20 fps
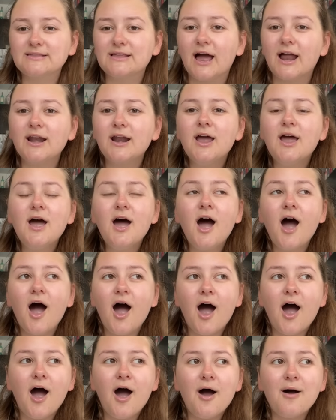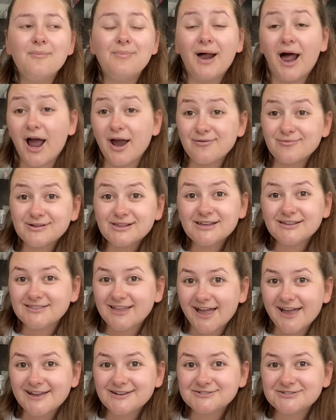that. But I really
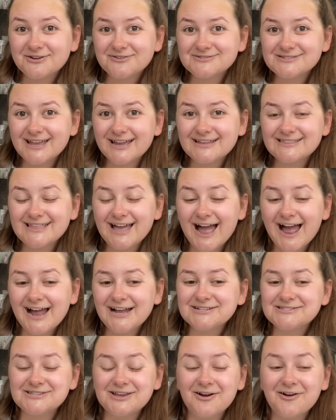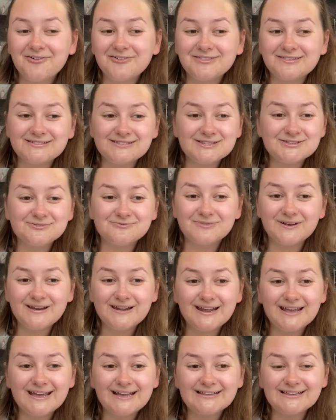like shows like that, so this is
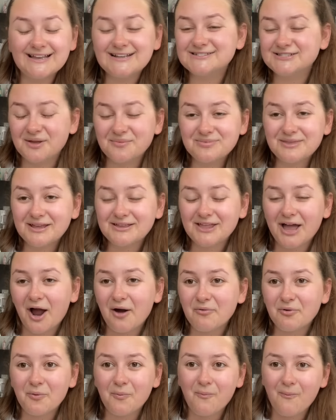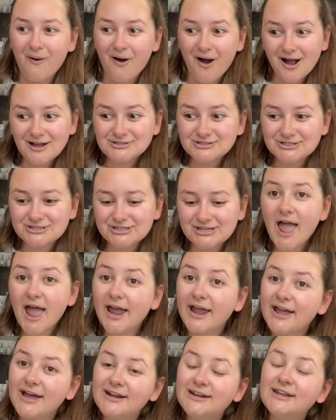reading like something that I would watch.
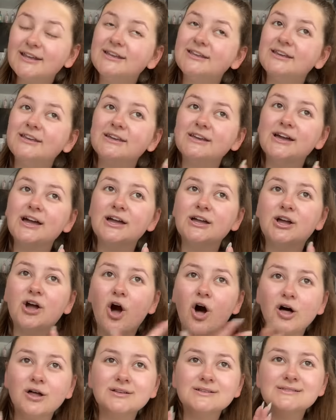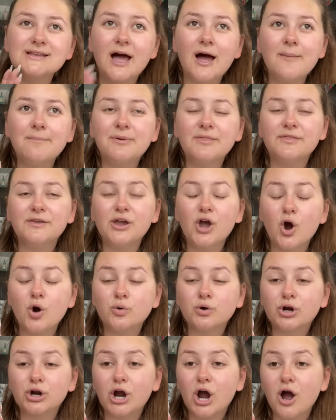And he calls up the
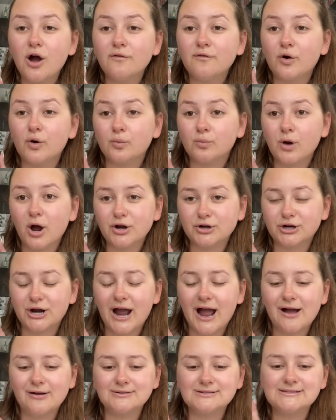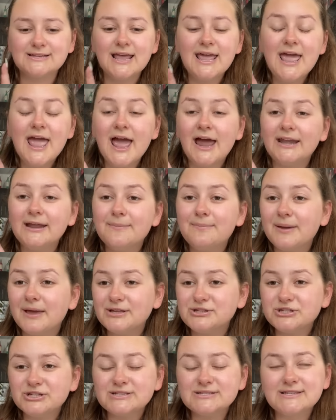owner of Rotherhouse and he
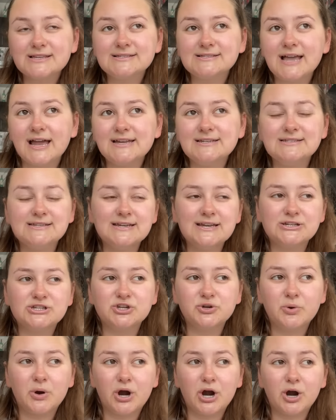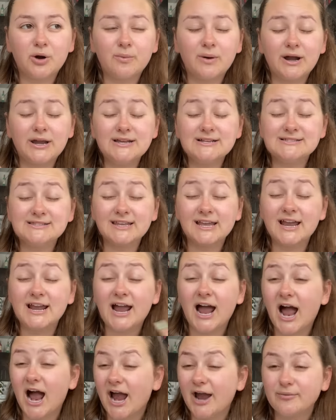pitches this idea to her where he's like,
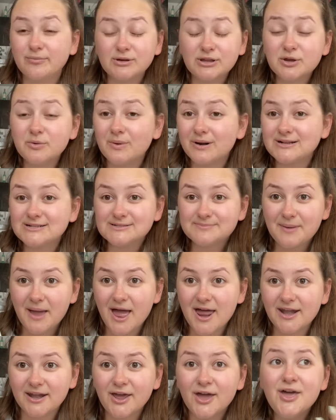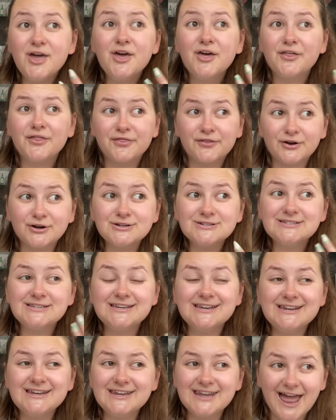I really want to spend
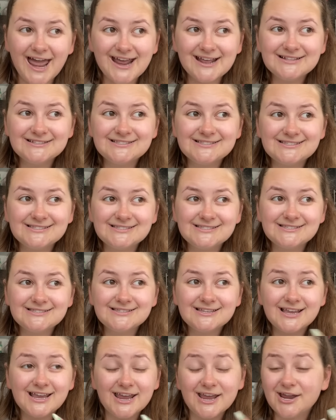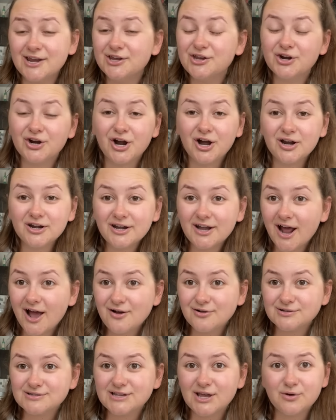13 nights in your haunted
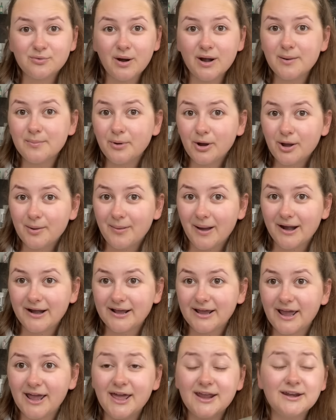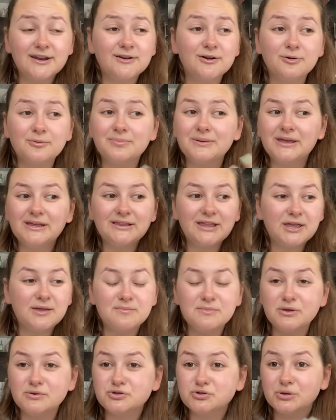house and write a book about it, and it'll be like
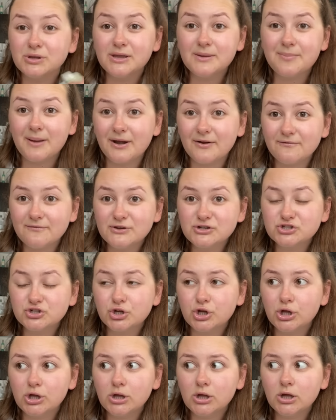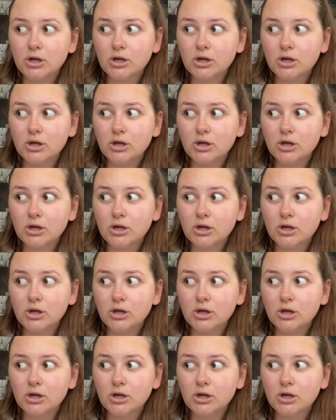mutually beneficial.